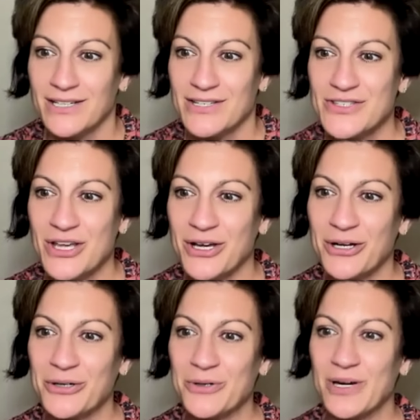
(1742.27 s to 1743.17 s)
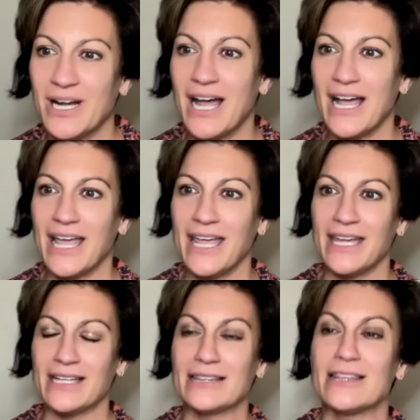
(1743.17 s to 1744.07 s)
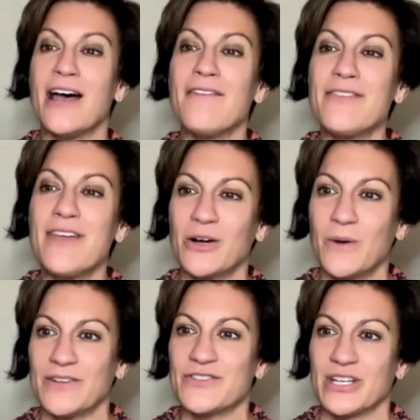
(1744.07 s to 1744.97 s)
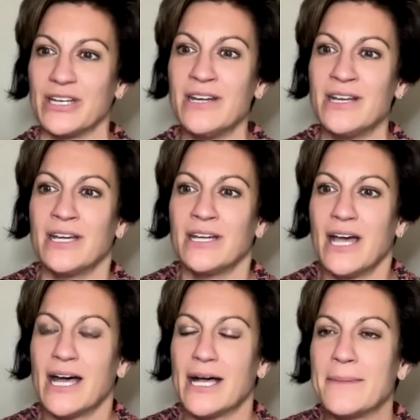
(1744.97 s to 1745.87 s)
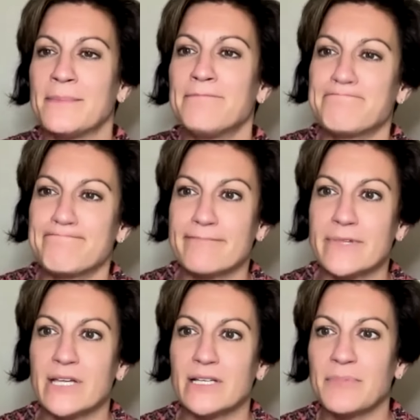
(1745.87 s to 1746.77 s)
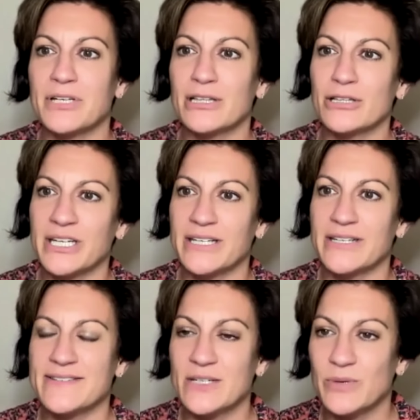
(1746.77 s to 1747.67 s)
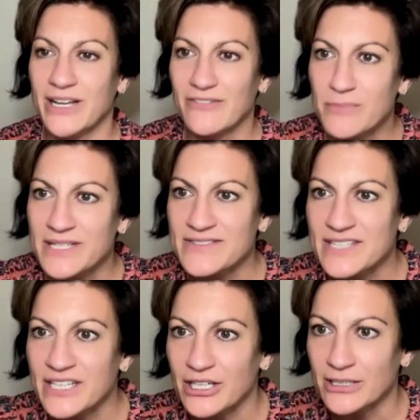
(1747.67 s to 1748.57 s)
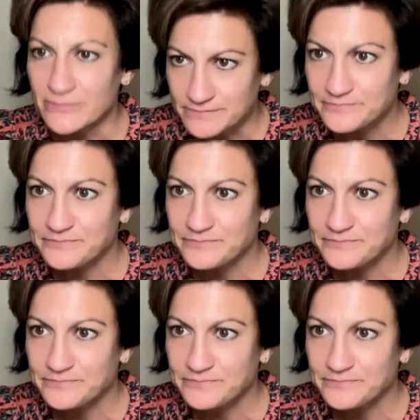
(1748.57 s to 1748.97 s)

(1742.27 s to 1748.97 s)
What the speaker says: So I love that question. I'm going to look and see what I've missed here.